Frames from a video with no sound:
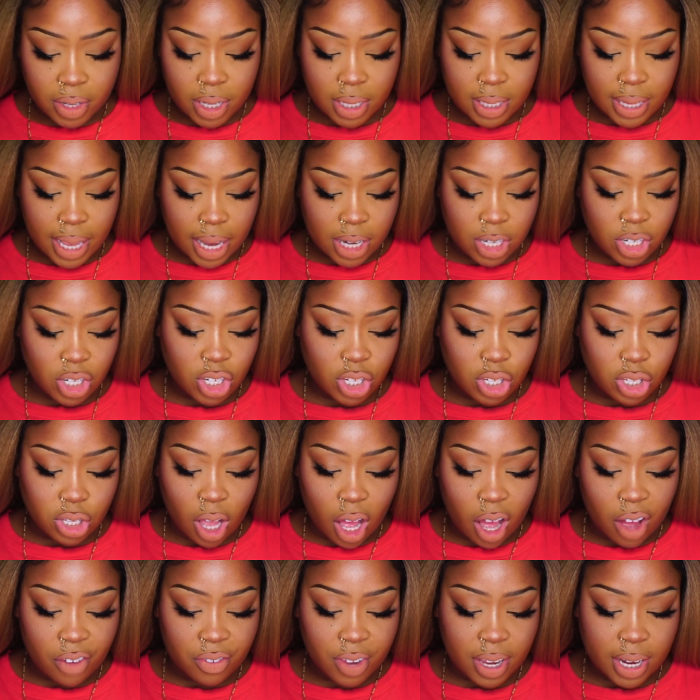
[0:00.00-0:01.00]
It's actually
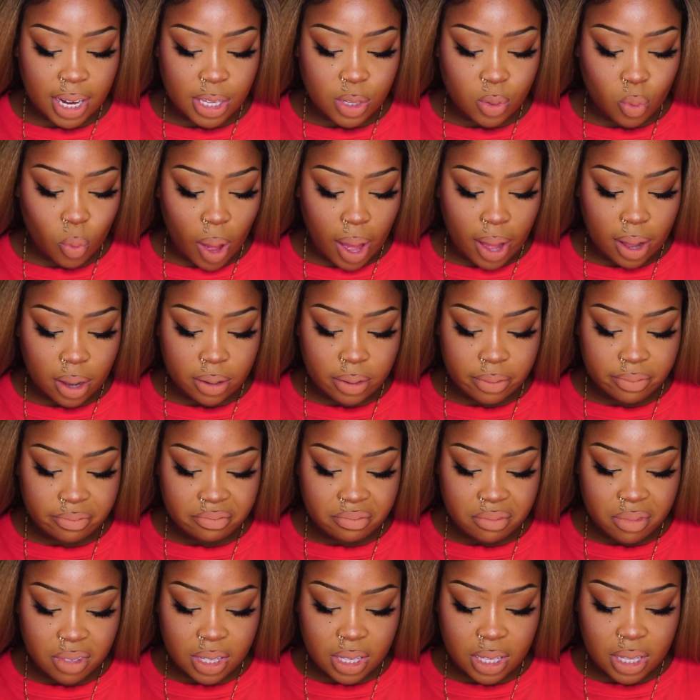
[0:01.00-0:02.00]
soft. Like, that's wild.
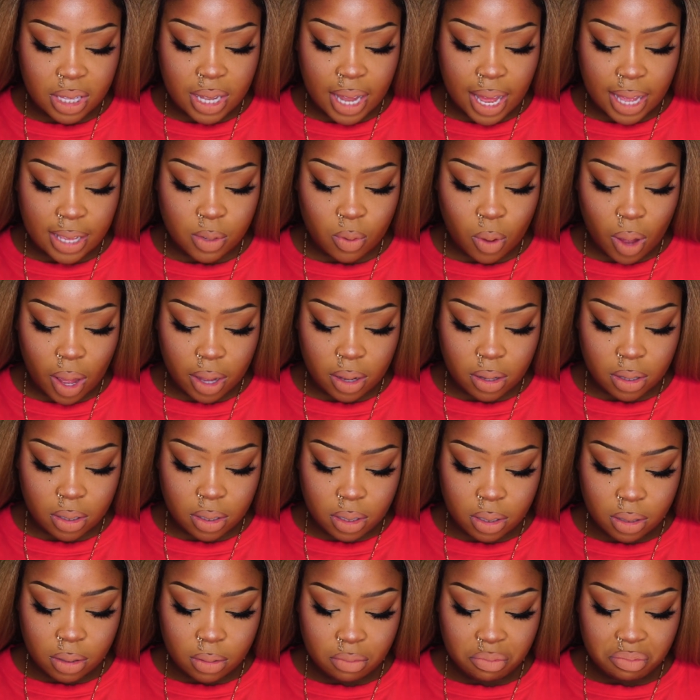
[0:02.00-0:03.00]
That's wild.
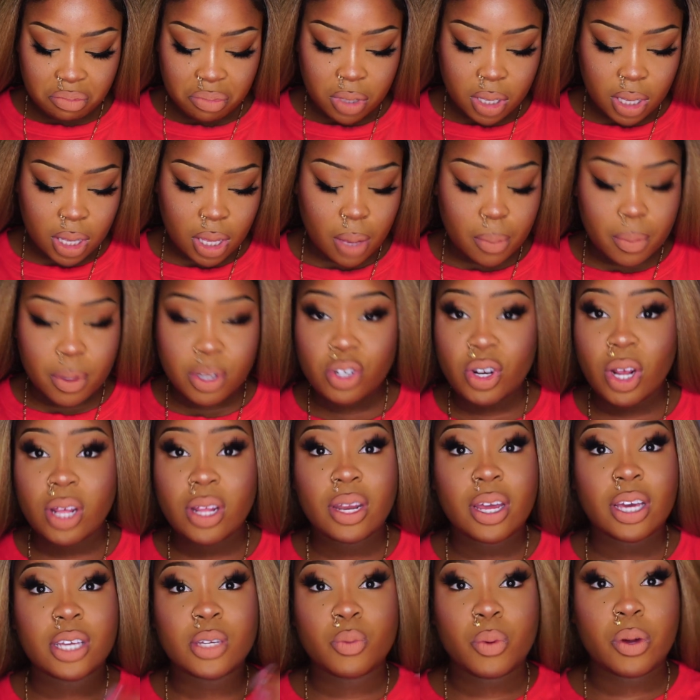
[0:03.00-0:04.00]
Okay, I'm gonna try the
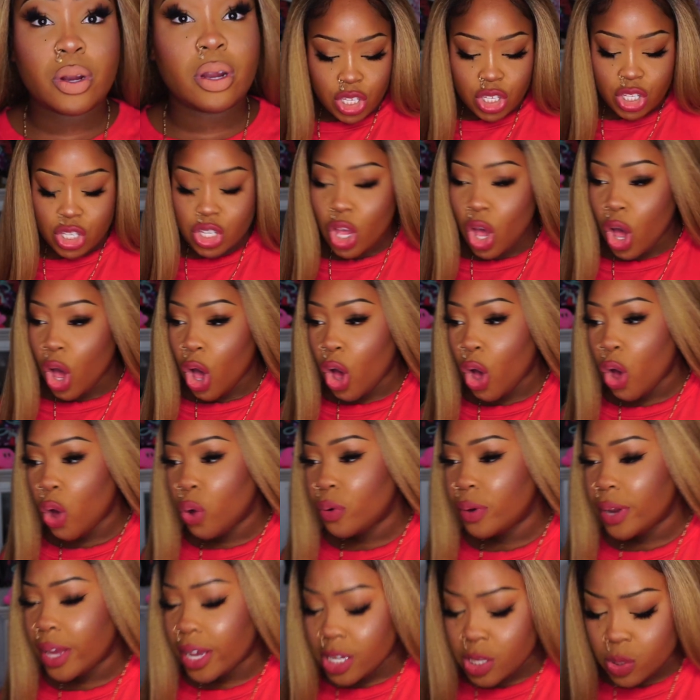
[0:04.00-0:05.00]
next one on. So
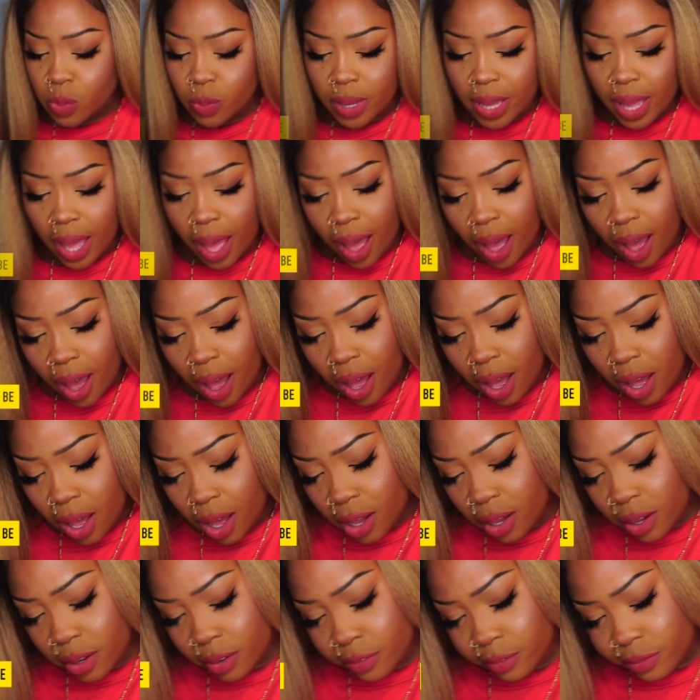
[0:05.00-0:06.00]
next we
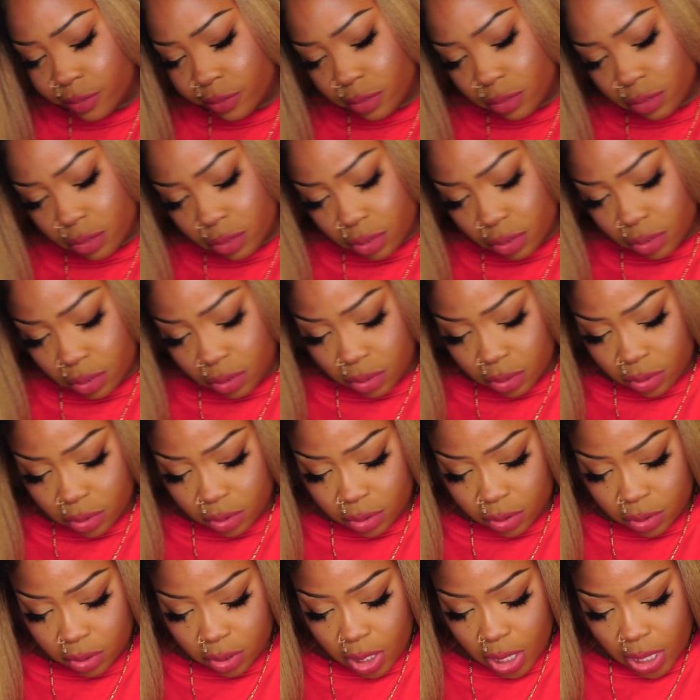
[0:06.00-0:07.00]

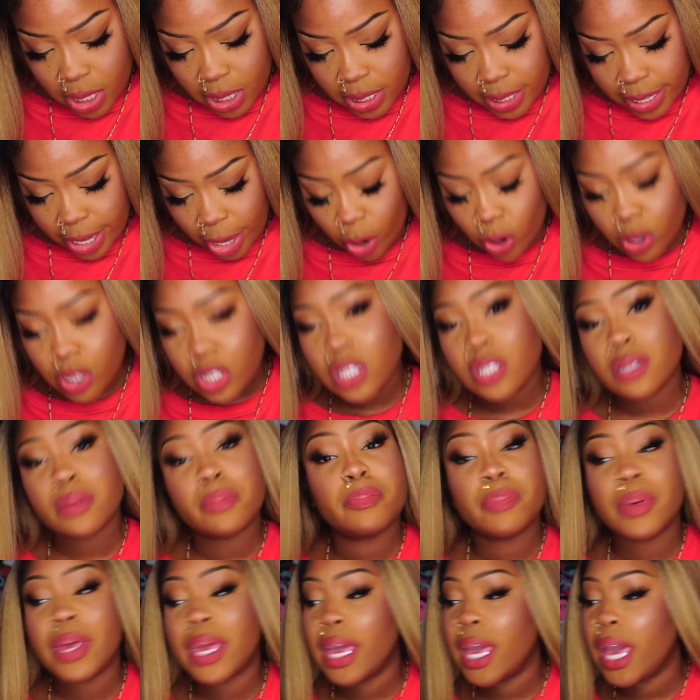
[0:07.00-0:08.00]
have Dare to
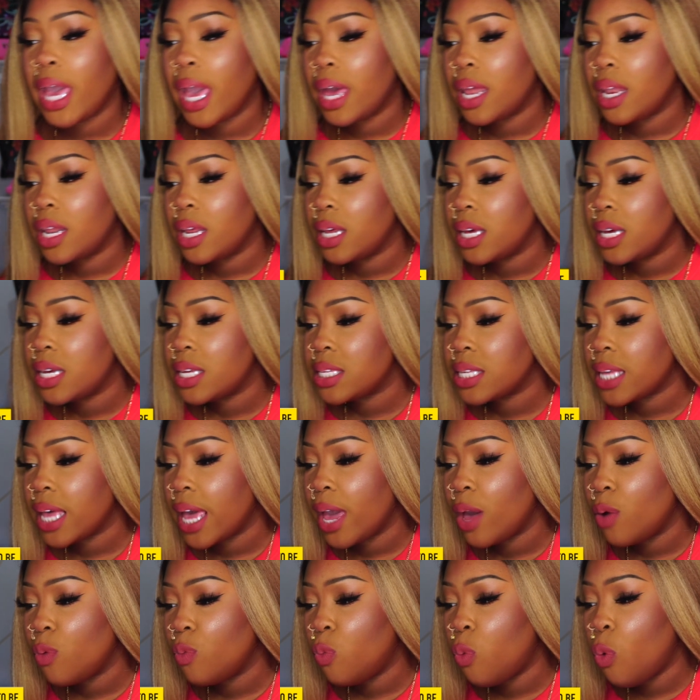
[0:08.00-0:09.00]
Be, and it is
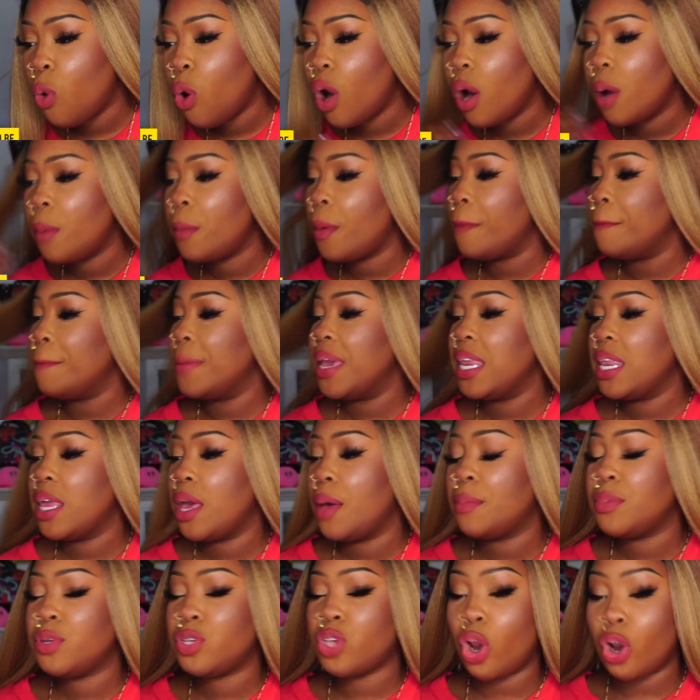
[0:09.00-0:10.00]
a warm,
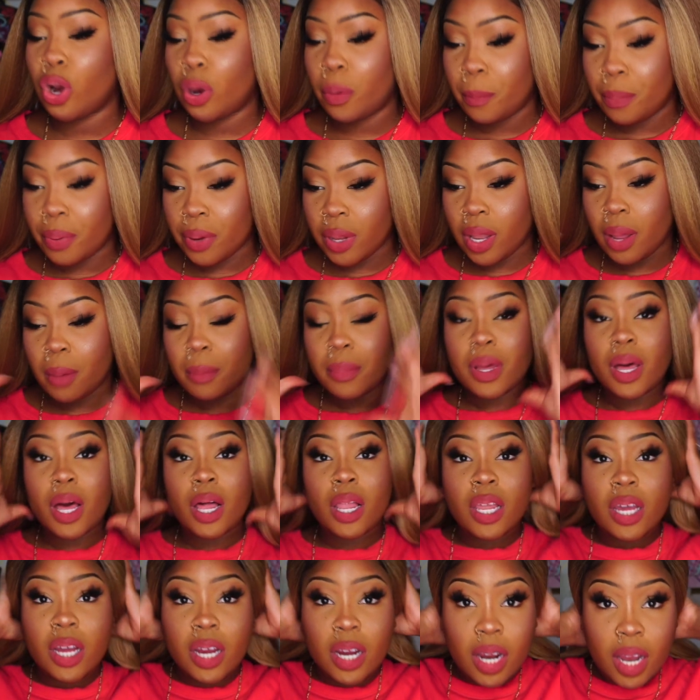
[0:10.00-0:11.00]
medium, dark plum
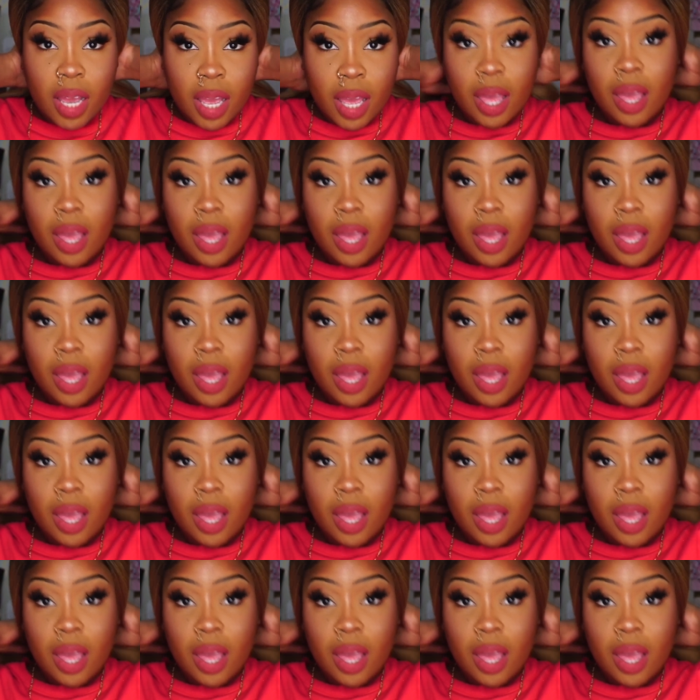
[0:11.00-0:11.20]
color.